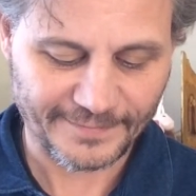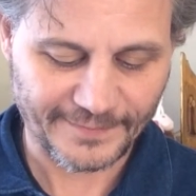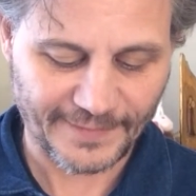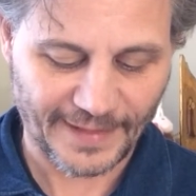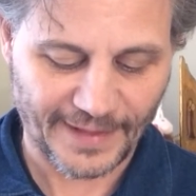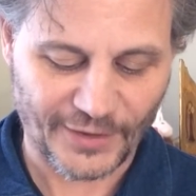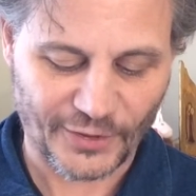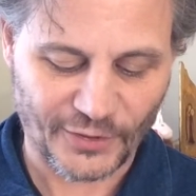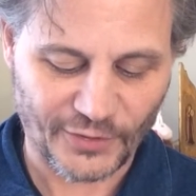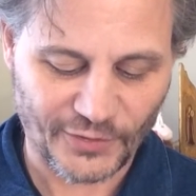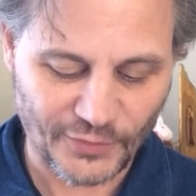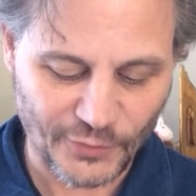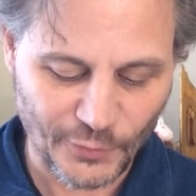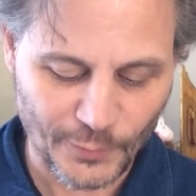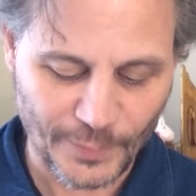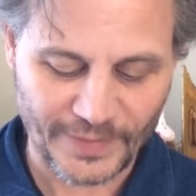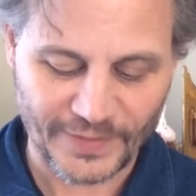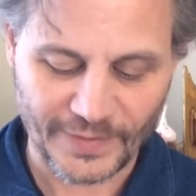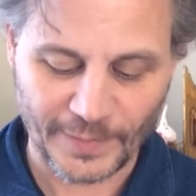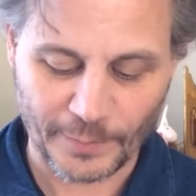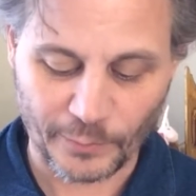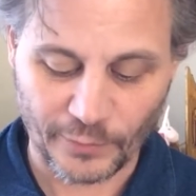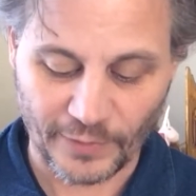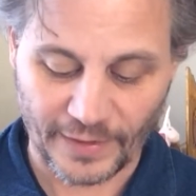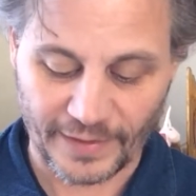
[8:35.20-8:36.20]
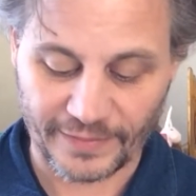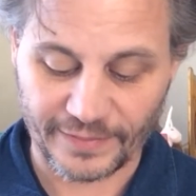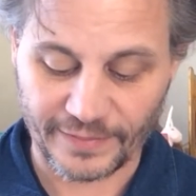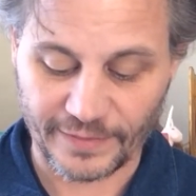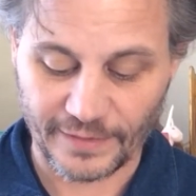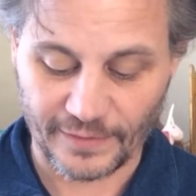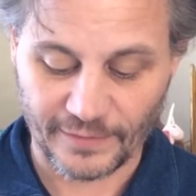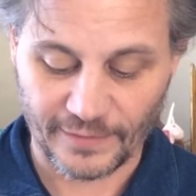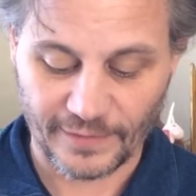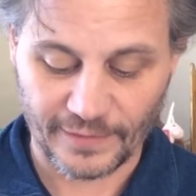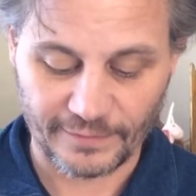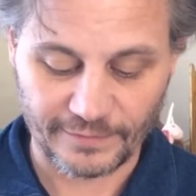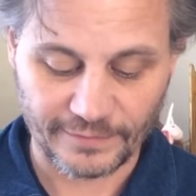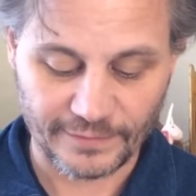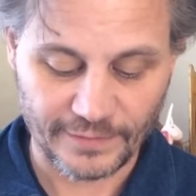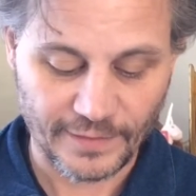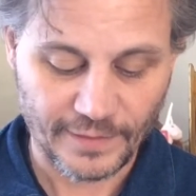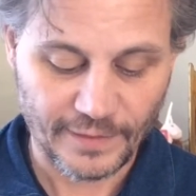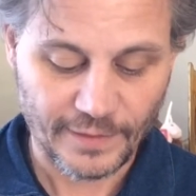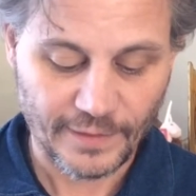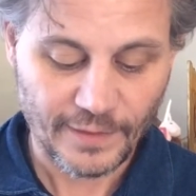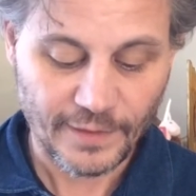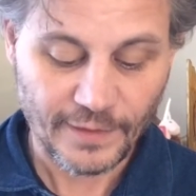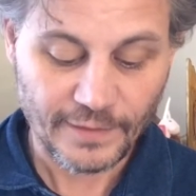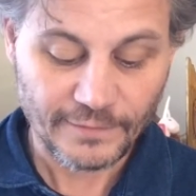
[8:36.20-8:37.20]
and a cubit the breadth thereof.
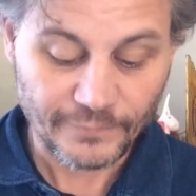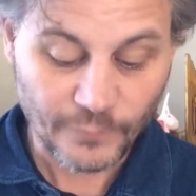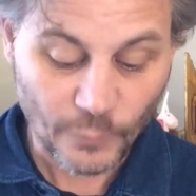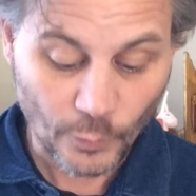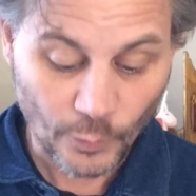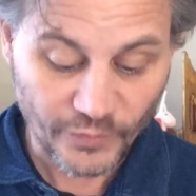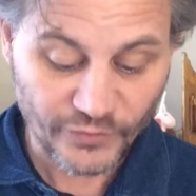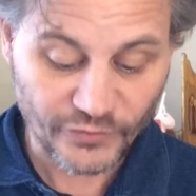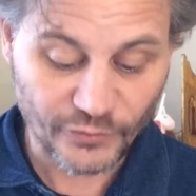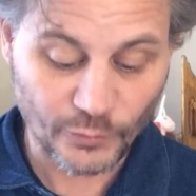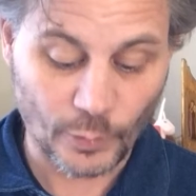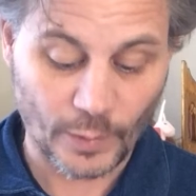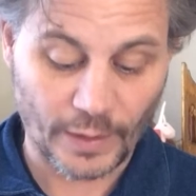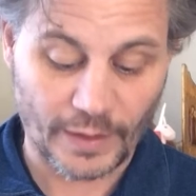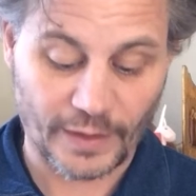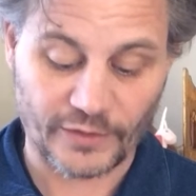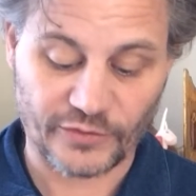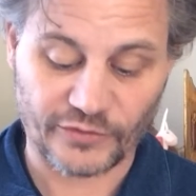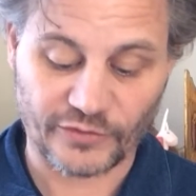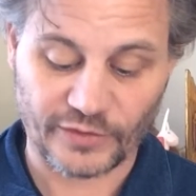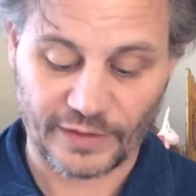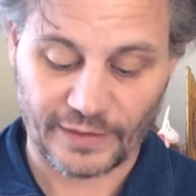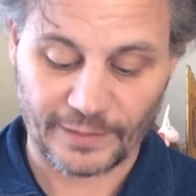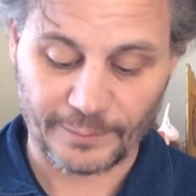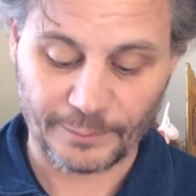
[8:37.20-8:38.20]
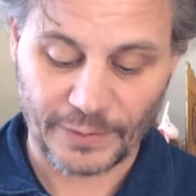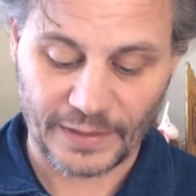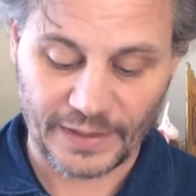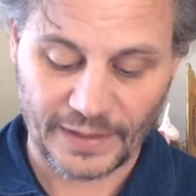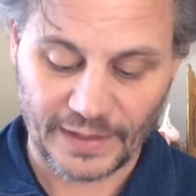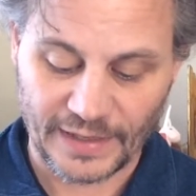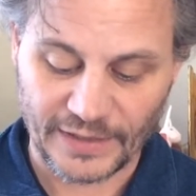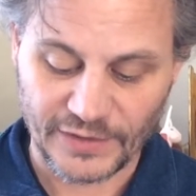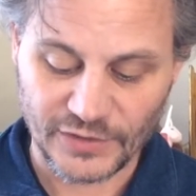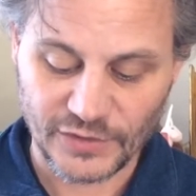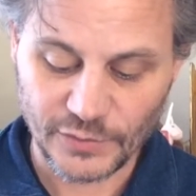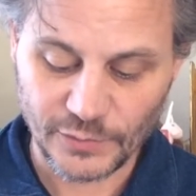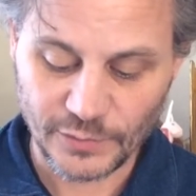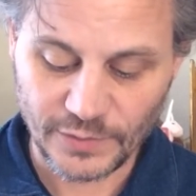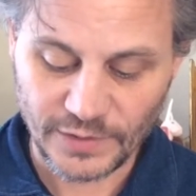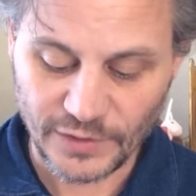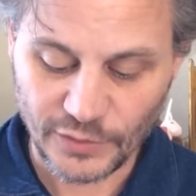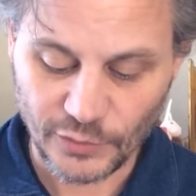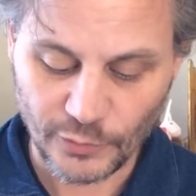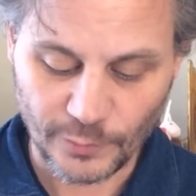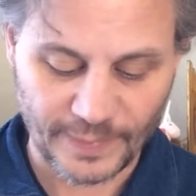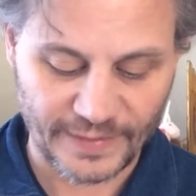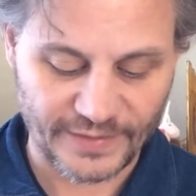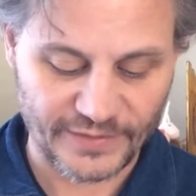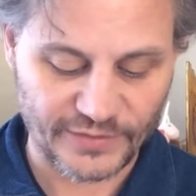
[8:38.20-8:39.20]
4 square shall it be, and 2
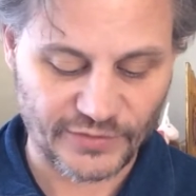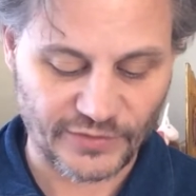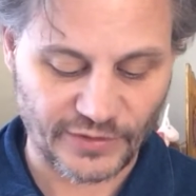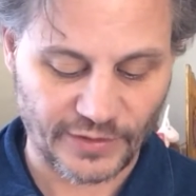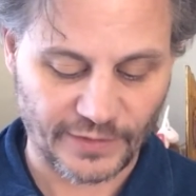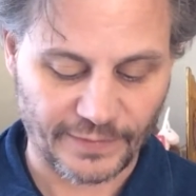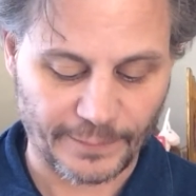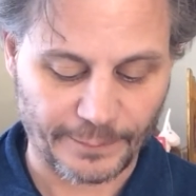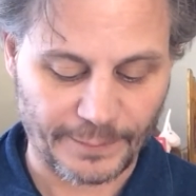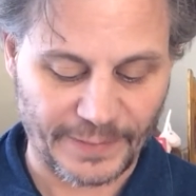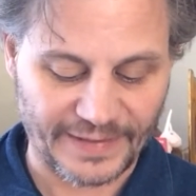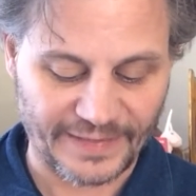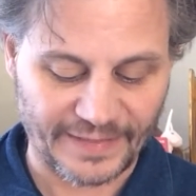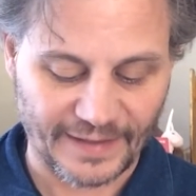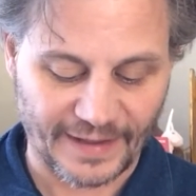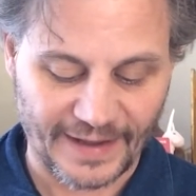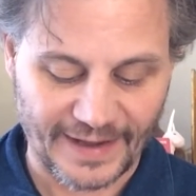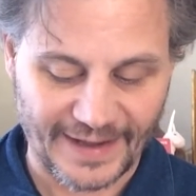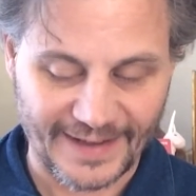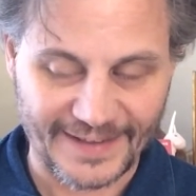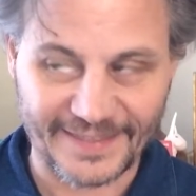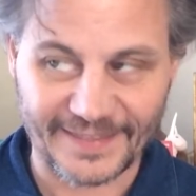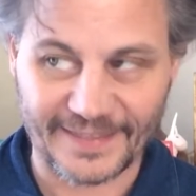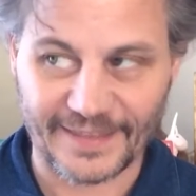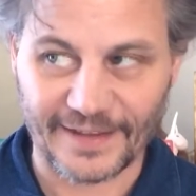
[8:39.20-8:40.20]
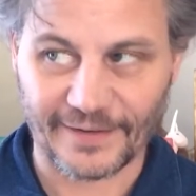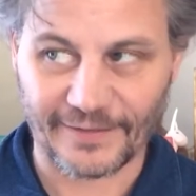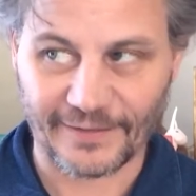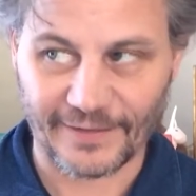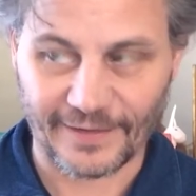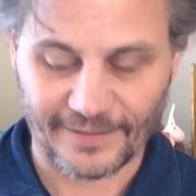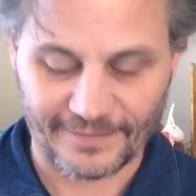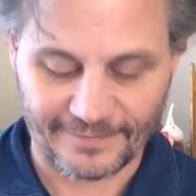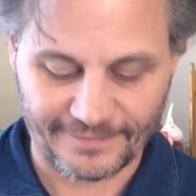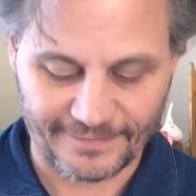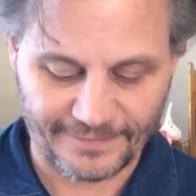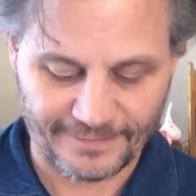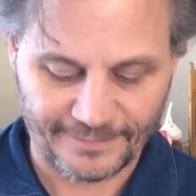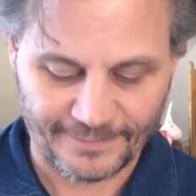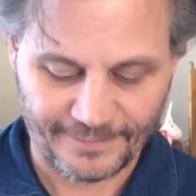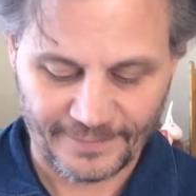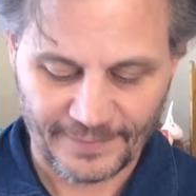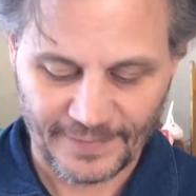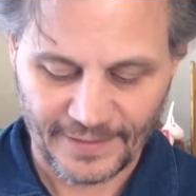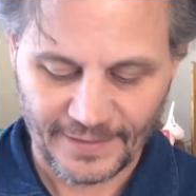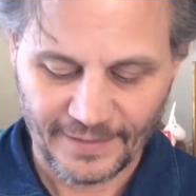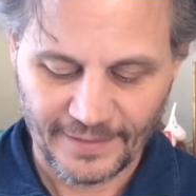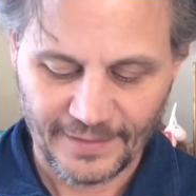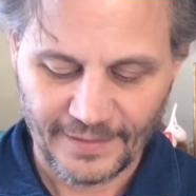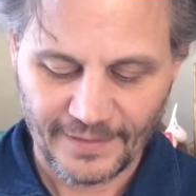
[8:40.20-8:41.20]
cubits shall be the height thereof.
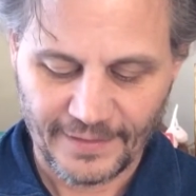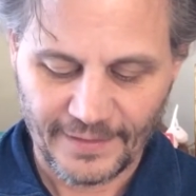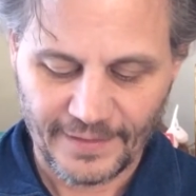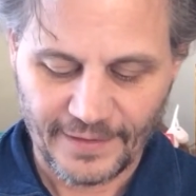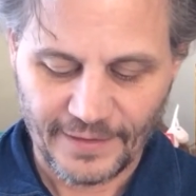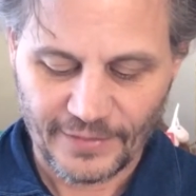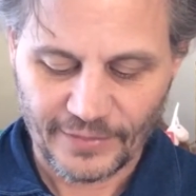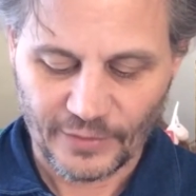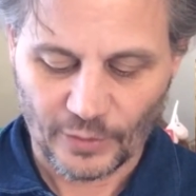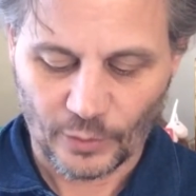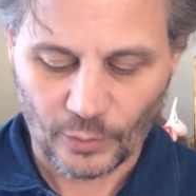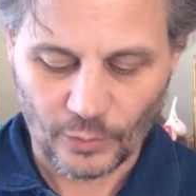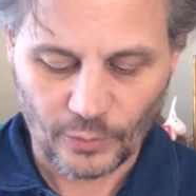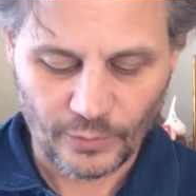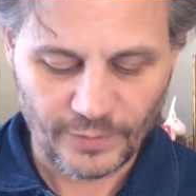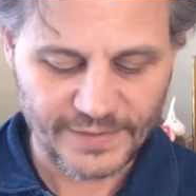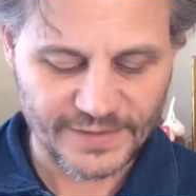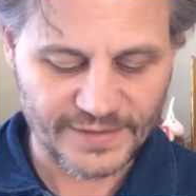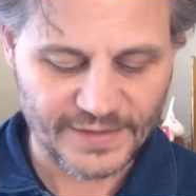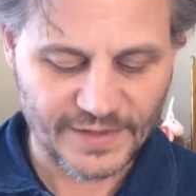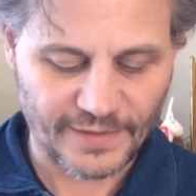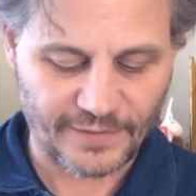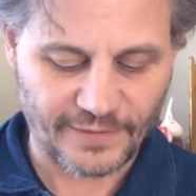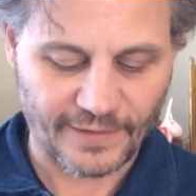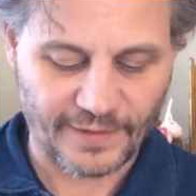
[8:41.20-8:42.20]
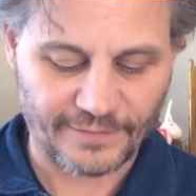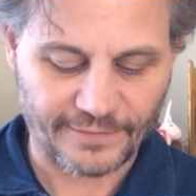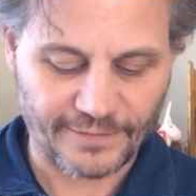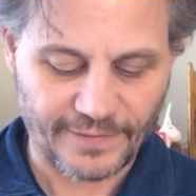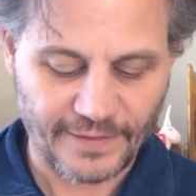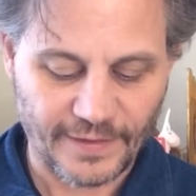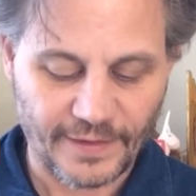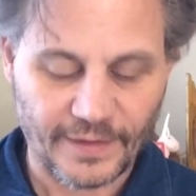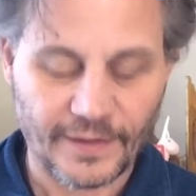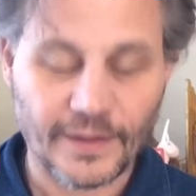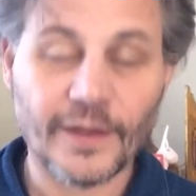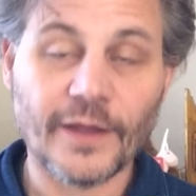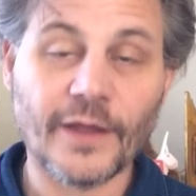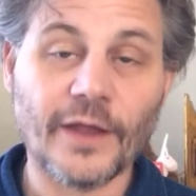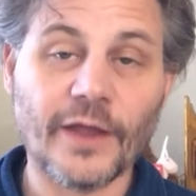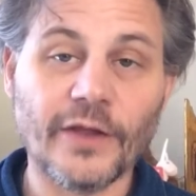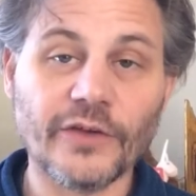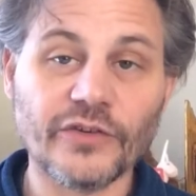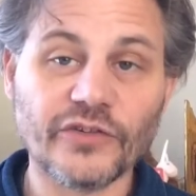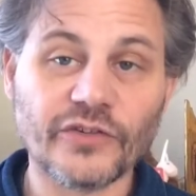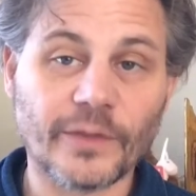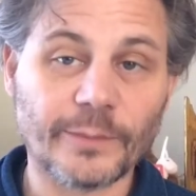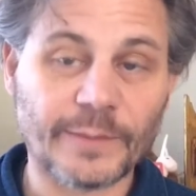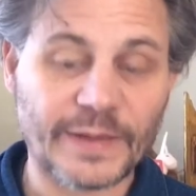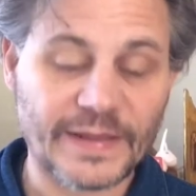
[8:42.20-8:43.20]
The horns thereof
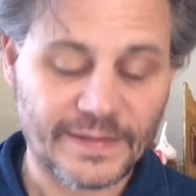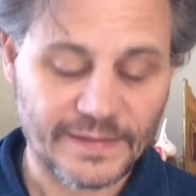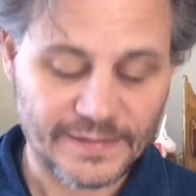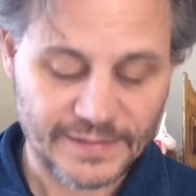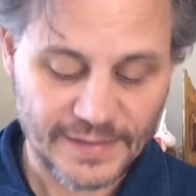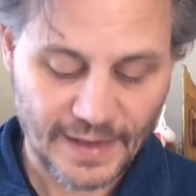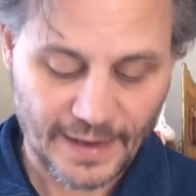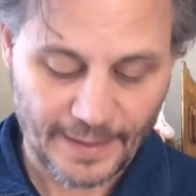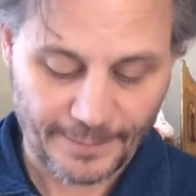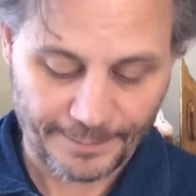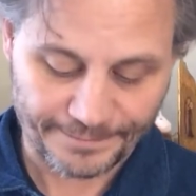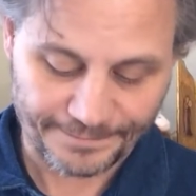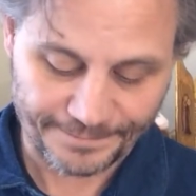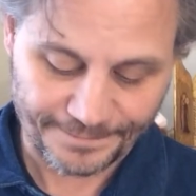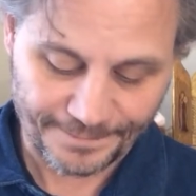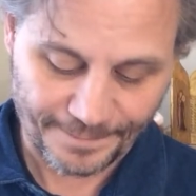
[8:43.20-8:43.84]
shall be the same.